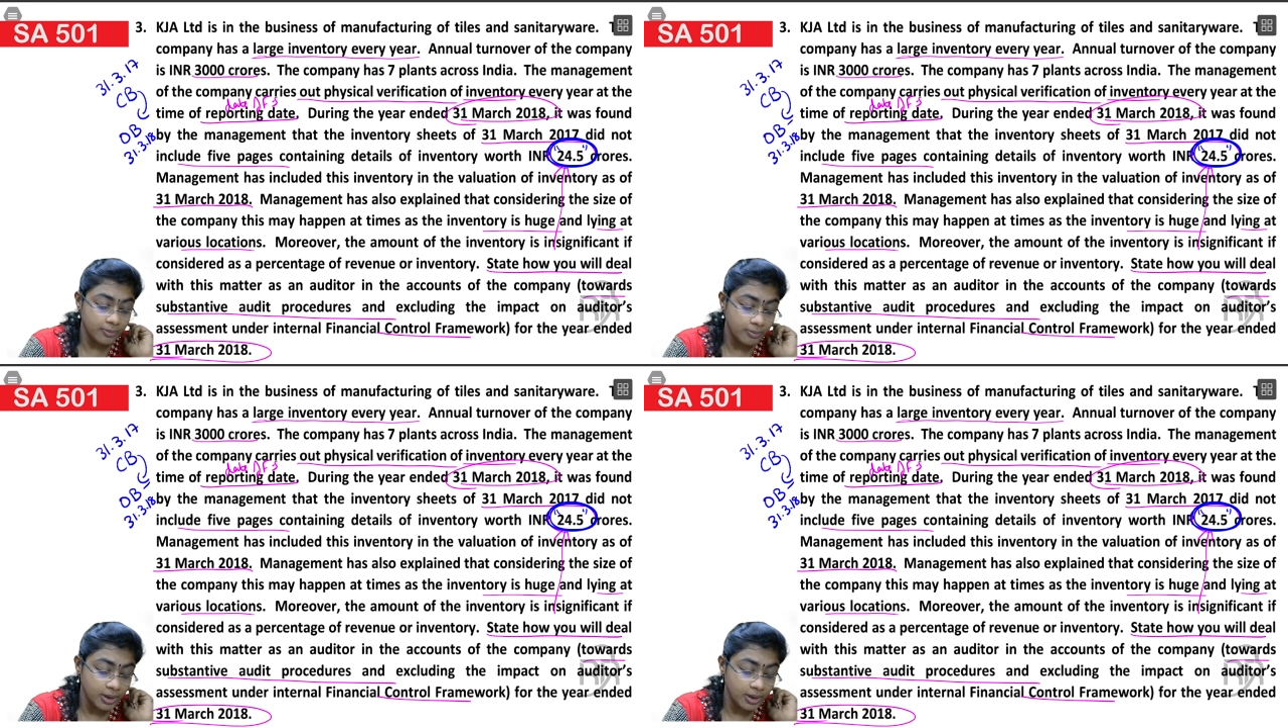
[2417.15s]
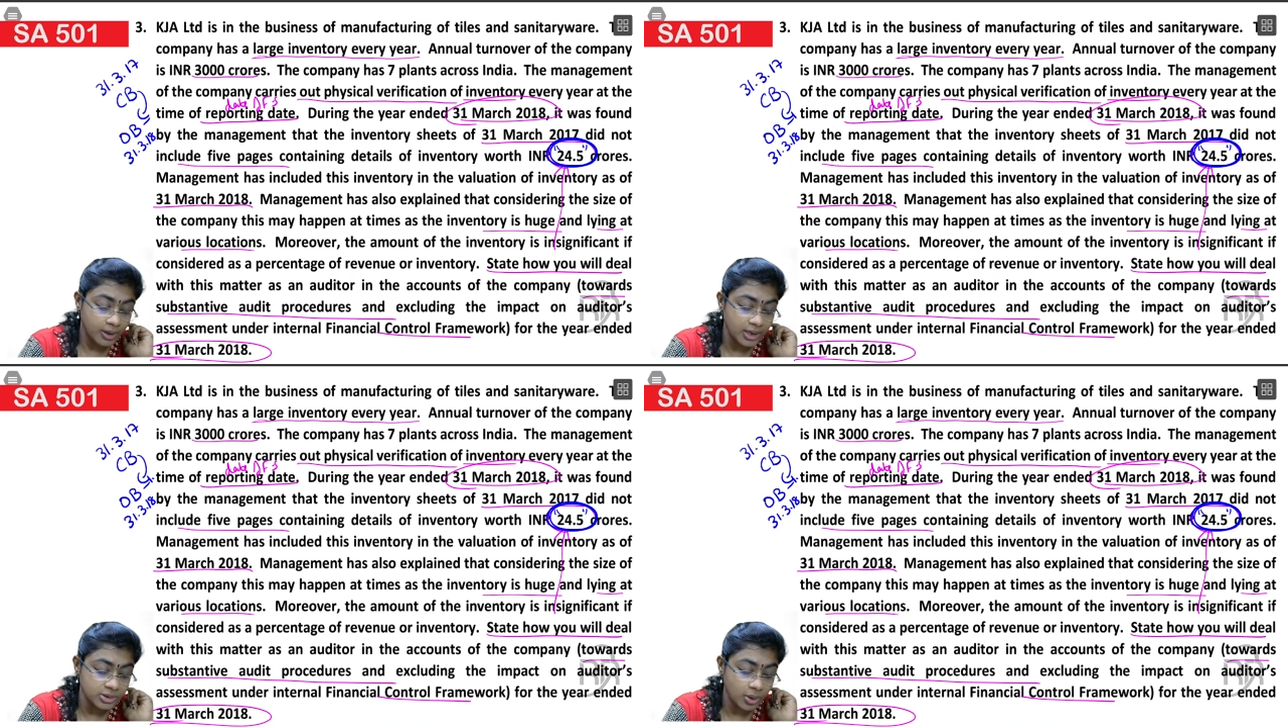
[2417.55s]
meaning
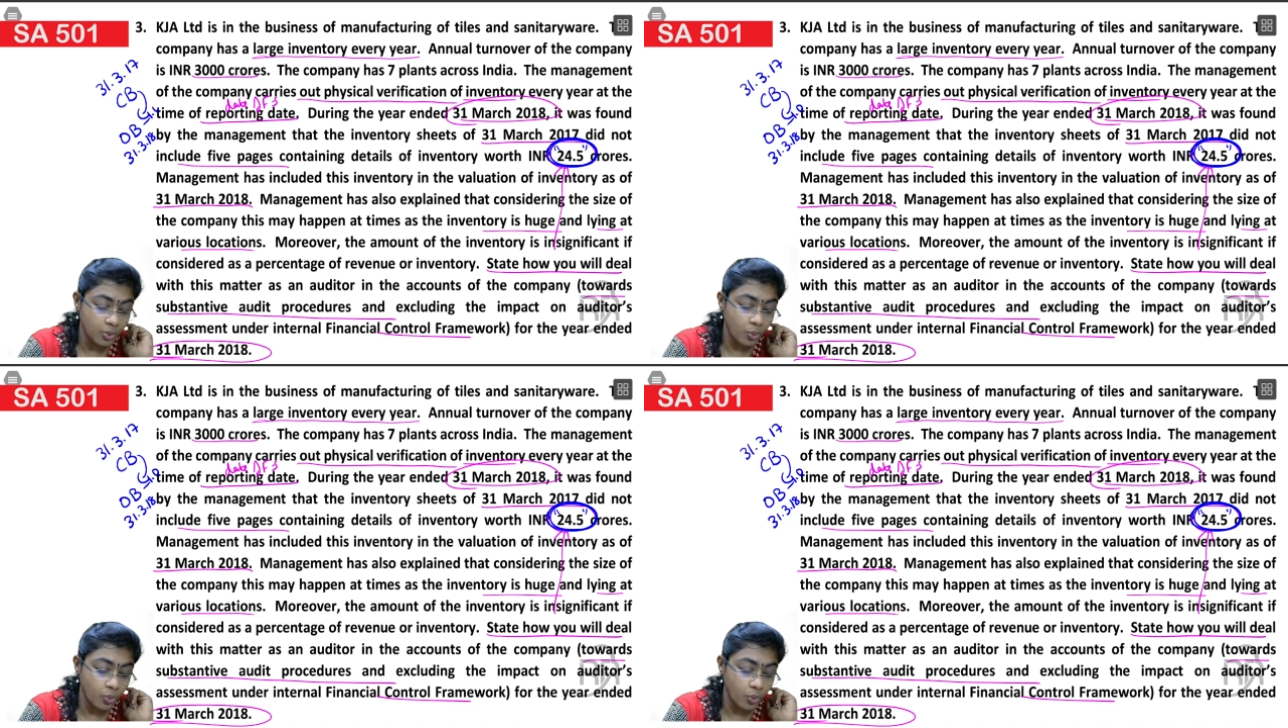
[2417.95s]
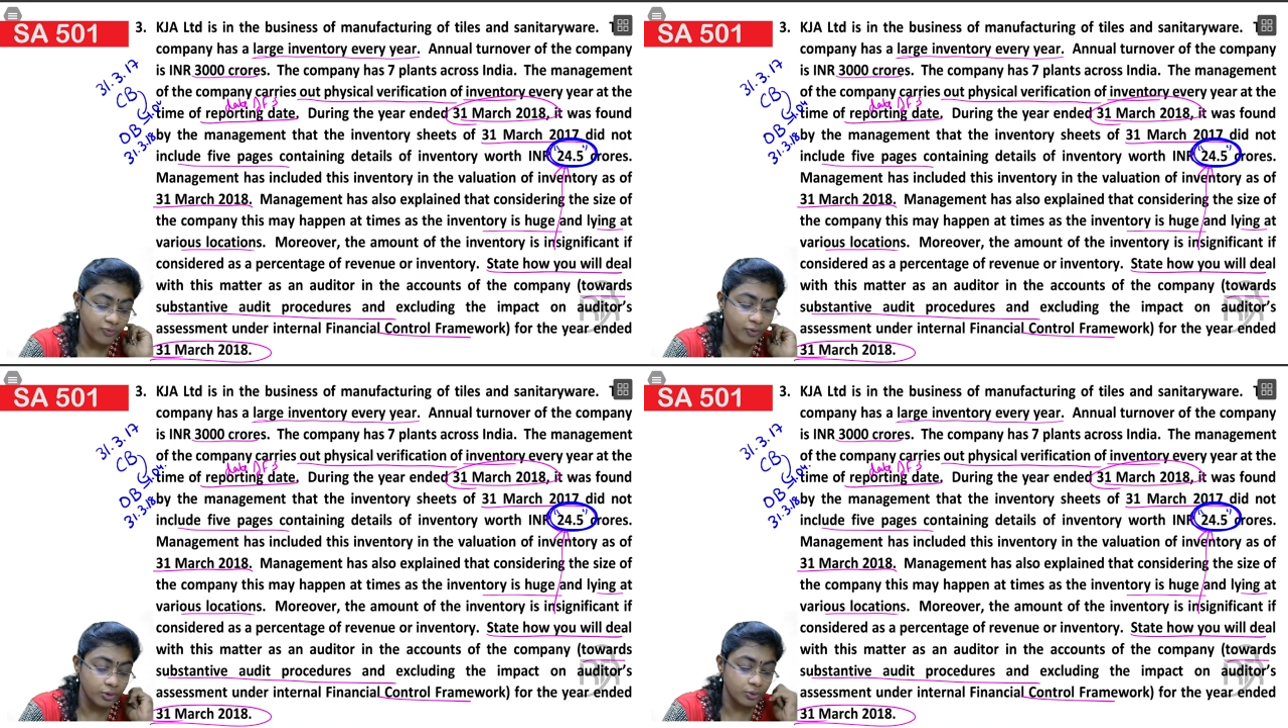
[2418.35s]
as on
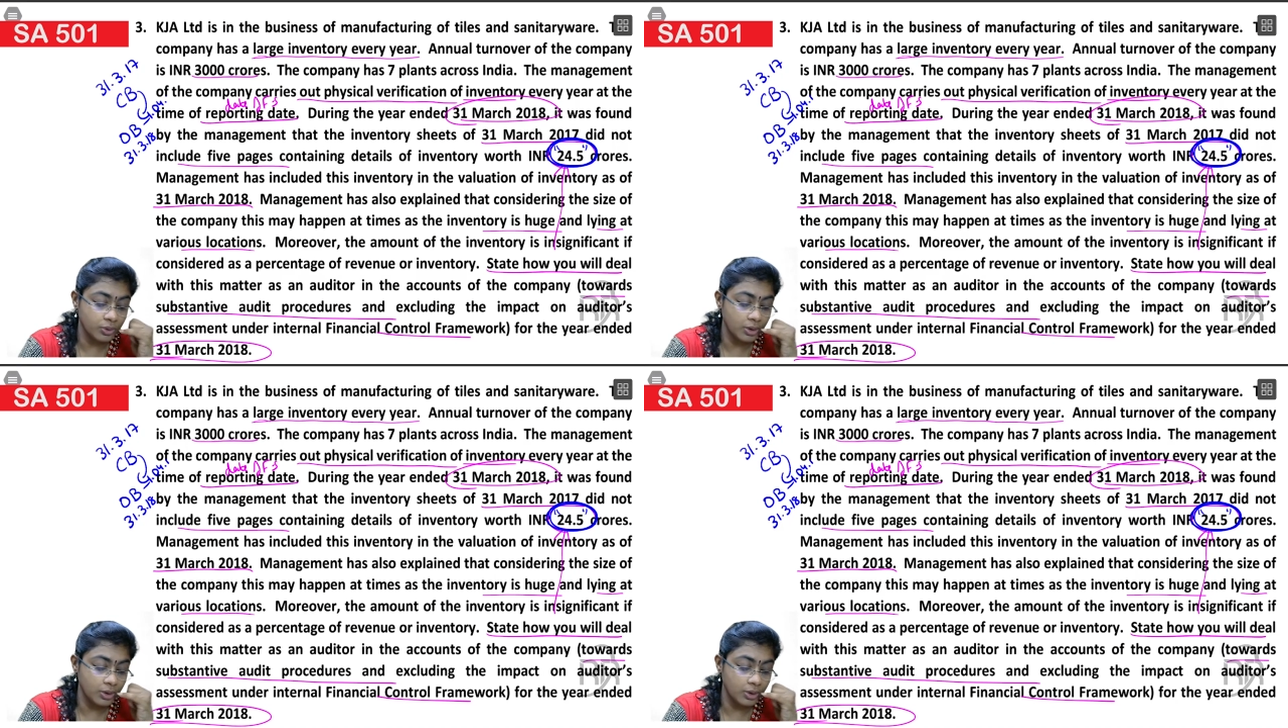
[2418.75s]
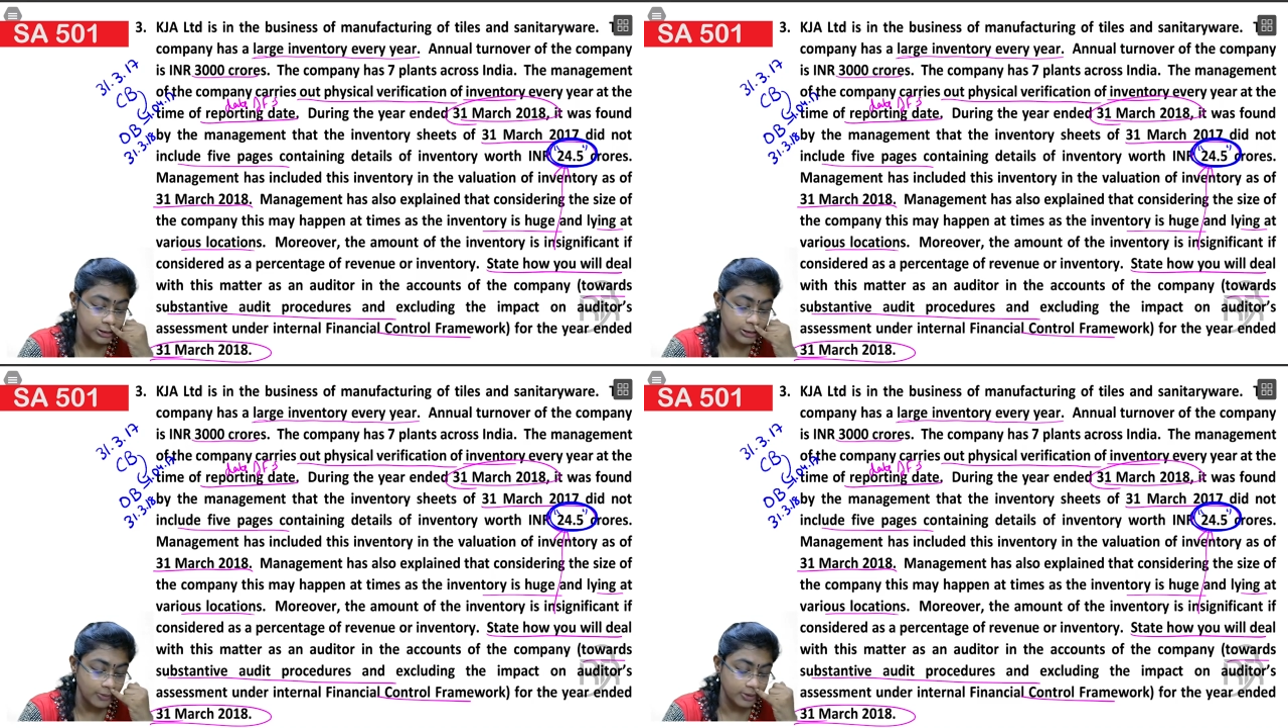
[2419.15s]

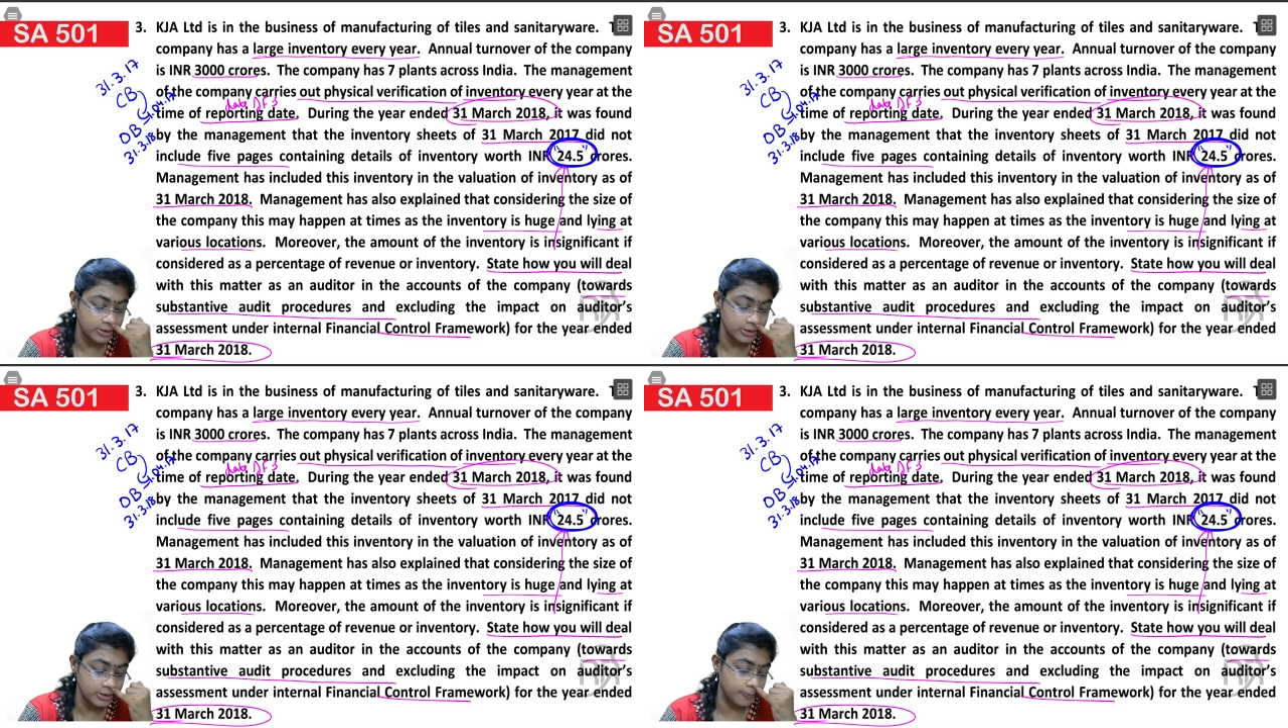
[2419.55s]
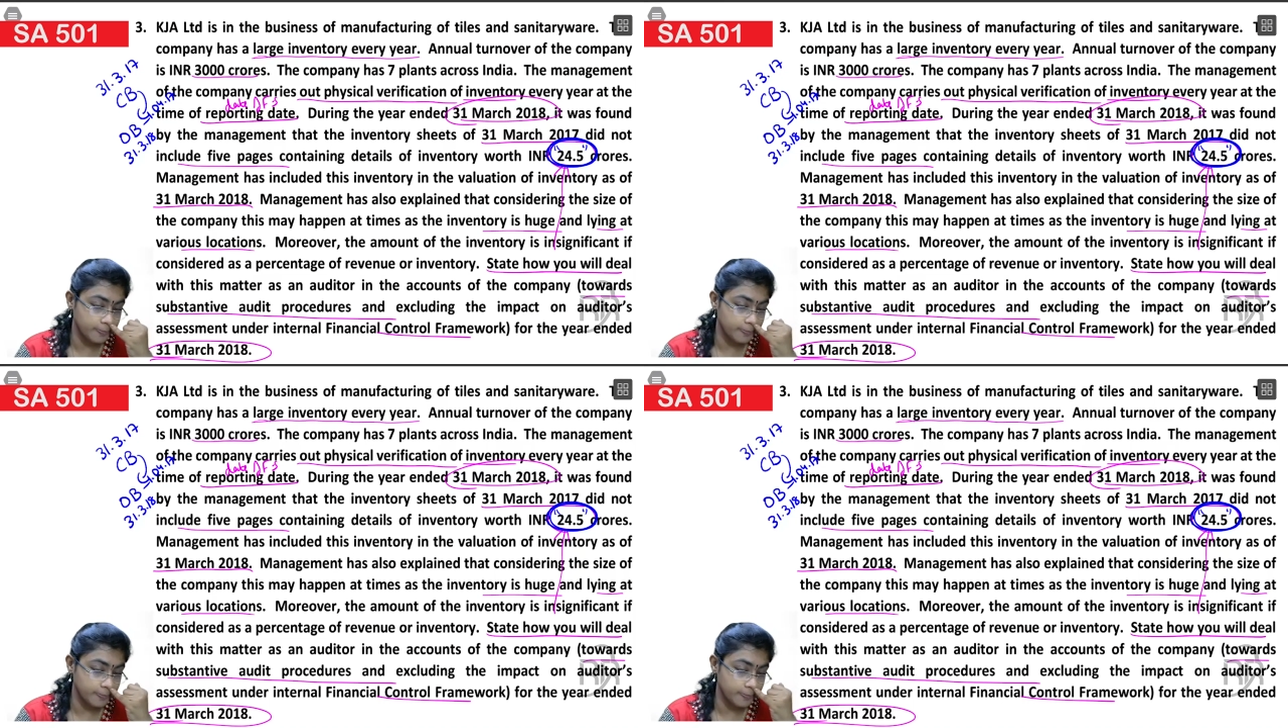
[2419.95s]
1/4/2017.